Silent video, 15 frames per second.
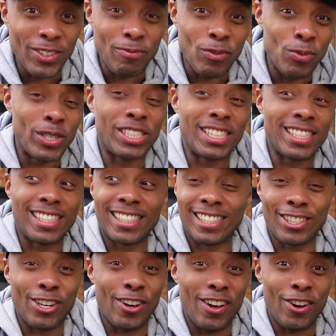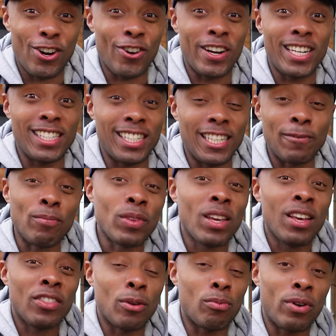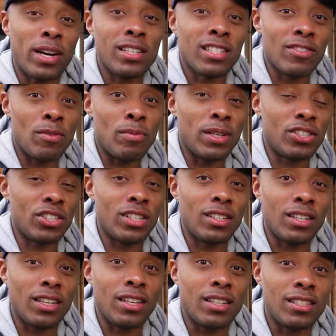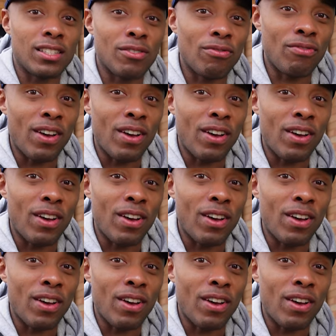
which is crazy. The price of admission is